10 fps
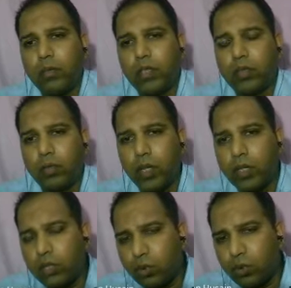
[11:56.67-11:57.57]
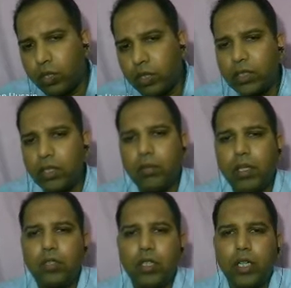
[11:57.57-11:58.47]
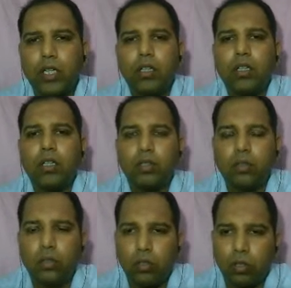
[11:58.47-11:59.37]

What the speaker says: So when the students are being trained, so